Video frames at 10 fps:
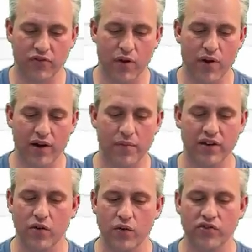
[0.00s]
So I
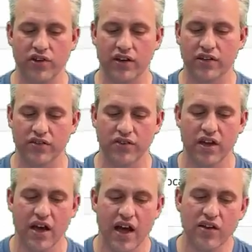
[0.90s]
recommend you always check this,
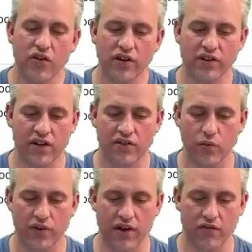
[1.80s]
and you only test it
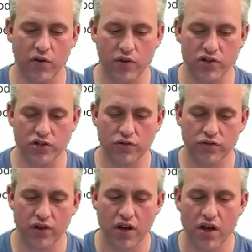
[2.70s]
when you have no issues.